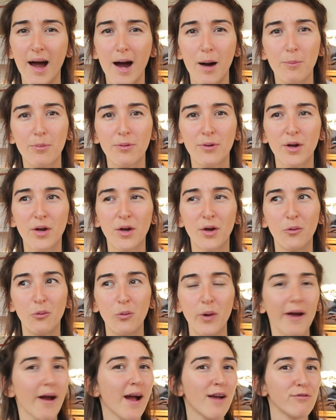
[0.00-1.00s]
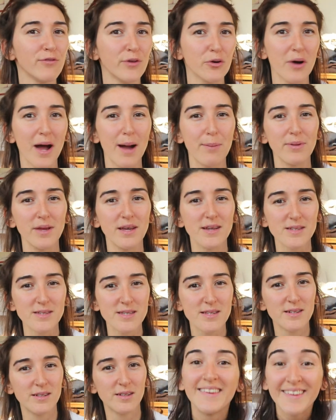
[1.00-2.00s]
up where I feel
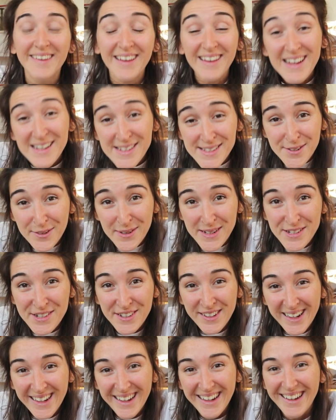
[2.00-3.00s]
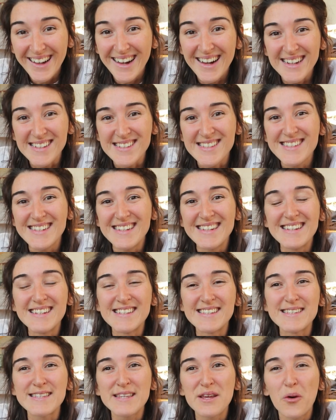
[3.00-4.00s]
happiest. The last question I get asked
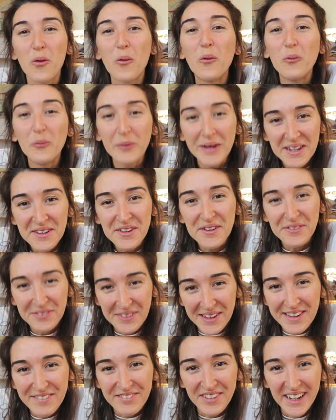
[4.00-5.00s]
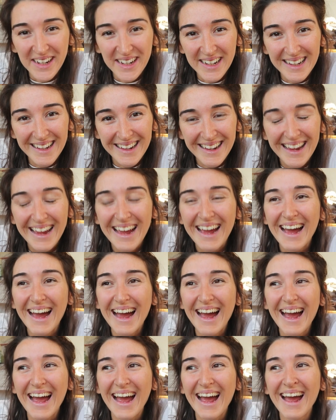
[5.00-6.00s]
is, when are you leaving?
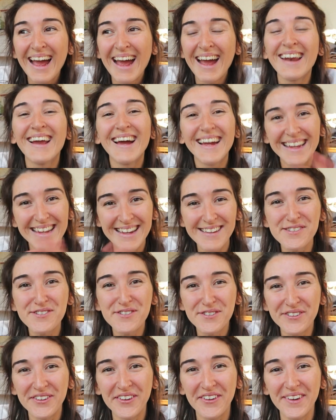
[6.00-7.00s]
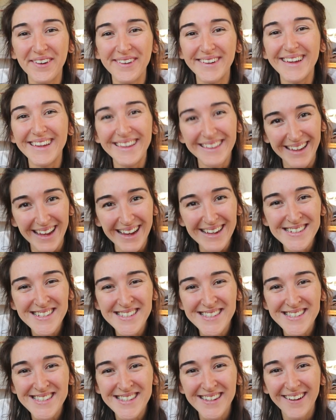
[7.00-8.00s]
And I kid you not,
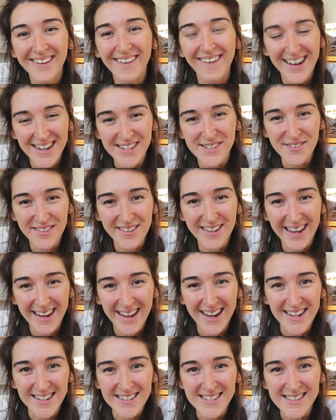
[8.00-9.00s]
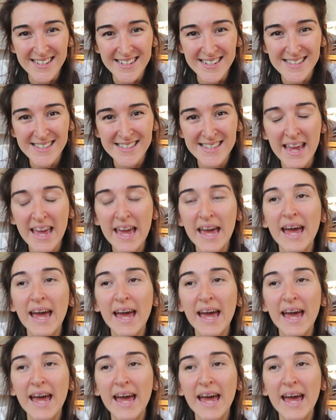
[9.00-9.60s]
yes, I do get asked this.